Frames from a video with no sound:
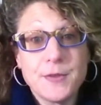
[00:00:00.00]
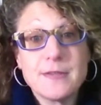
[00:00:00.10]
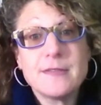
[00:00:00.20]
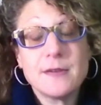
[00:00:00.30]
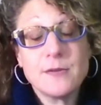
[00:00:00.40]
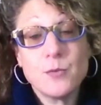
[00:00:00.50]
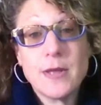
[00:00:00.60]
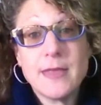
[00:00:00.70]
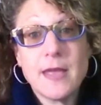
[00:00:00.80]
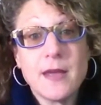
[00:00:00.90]
Because
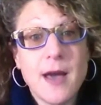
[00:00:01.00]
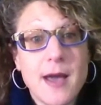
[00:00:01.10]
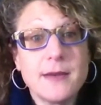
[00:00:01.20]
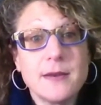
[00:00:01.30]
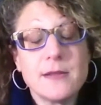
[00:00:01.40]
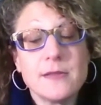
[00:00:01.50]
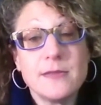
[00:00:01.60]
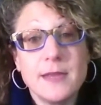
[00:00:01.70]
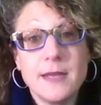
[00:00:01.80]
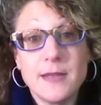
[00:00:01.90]
when they cut
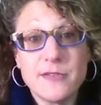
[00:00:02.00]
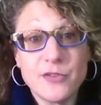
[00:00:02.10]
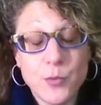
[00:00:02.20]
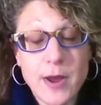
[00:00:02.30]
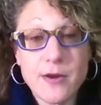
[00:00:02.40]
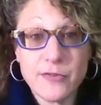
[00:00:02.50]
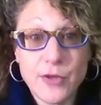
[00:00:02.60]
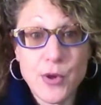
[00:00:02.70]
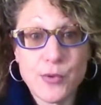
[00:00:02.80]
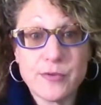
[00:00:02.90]
the square
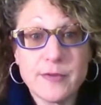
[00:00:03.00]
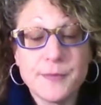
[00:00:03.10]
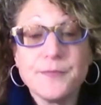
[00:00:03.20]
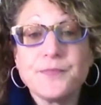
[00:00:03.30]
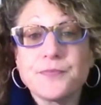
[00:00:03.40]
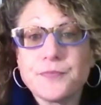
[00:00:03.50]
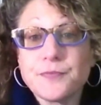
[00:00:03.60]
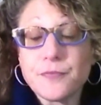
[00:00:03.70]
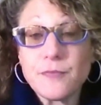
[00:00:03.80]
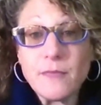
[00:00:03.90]
stones,
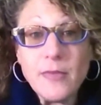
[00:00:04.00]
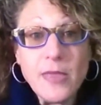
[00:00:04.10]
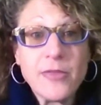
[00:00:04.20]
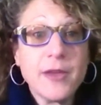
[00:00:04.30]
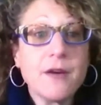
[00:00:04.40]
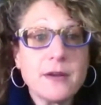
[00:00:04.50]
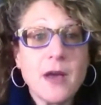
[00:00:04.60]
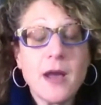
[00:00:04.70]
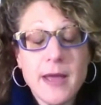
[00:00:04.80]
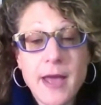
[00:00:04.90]
their
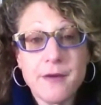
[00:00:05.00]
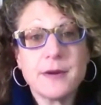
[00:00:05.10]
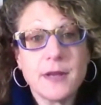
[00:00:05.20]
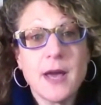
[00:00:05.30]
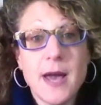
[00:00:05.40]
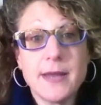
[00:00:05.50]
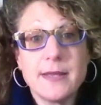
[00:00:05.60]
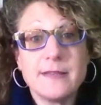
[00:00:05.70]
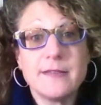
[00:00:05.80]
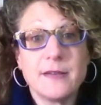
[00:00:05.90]
inherent cut
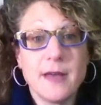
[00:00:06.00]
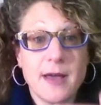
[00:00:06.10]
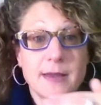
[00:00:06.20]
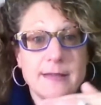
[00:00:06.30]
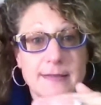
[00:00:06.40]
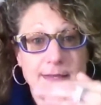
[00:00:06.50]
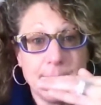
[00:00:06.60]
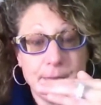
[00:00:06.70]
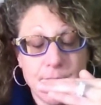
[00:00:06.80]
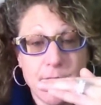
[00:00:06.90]
is to cut a
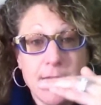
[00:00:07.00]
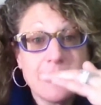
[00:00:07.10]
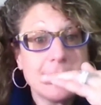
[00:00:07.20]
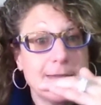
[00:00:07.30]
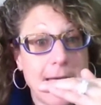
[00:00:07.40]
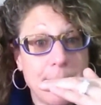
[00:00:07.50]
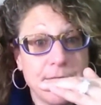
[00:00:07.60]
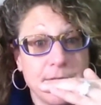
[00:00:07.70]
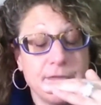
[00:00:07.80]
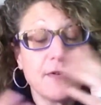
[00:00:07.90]
deeper
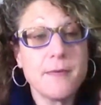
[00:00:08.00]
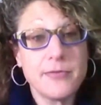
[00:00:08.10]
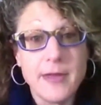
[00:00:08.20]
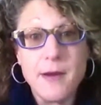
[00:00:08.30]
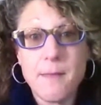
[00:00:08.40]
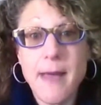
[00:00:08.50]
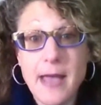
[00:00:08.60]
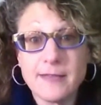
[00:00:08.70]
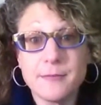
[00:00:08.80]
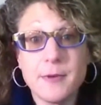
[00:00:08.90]
depth for their
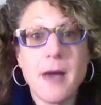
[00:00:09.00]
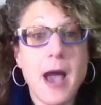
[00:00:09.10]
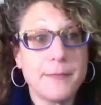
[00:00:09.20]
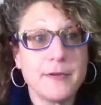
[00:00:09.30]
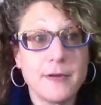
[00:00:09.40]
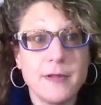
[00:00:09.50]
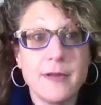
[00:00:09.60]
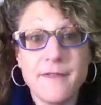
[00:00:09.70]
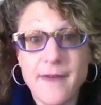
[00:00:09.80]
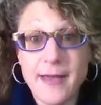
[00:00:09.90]
maximum
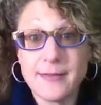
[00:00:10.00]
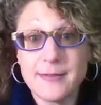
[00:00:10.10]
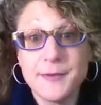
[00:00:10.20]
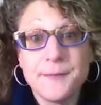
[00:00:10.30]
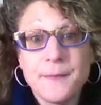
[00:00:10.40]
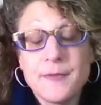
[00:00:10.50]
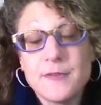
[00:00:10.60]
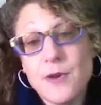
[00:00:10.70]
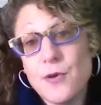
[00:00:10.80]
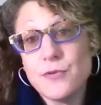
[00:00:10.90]
optical effects.
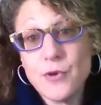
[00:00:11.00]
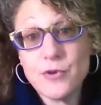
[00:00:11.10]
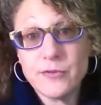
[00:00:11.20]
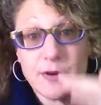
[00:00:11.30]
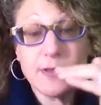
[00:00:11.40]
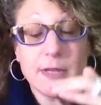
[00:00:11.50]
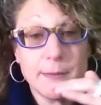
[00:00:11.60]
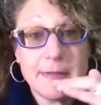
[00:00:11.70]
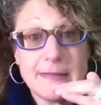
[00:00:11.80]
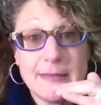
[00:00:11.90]
So those are a
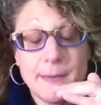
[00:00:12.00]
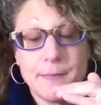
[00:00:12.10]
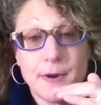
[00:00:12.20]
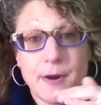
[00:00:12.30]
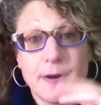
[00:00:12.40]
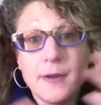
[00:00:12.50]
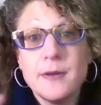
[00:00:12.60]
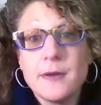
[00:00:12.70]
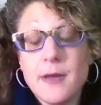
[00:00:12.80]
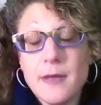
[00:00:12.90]
little bit deeper,
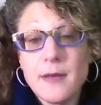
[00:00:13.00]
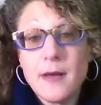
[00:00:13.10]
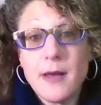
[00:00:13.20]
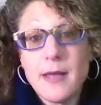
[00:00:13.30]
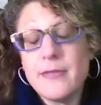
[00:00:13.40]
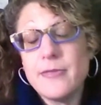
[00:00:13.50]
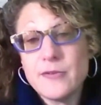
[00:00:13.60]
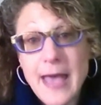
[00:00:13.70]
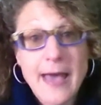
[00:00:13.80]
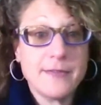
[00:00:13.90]
and
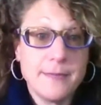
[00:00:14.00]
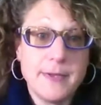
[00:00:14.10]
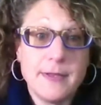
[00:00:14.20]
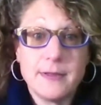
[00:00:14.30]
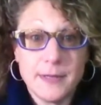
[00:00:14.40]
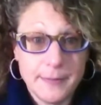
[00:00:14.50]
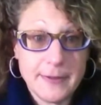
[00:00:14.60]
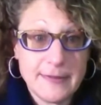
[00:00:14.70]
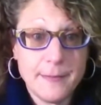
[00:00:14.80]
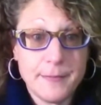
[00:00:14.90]
those have to be a little
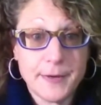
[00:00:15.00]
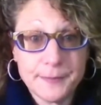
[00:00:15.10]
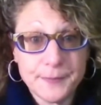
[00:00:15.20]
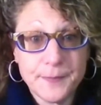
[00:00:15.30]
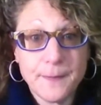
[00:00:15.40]
bit deeper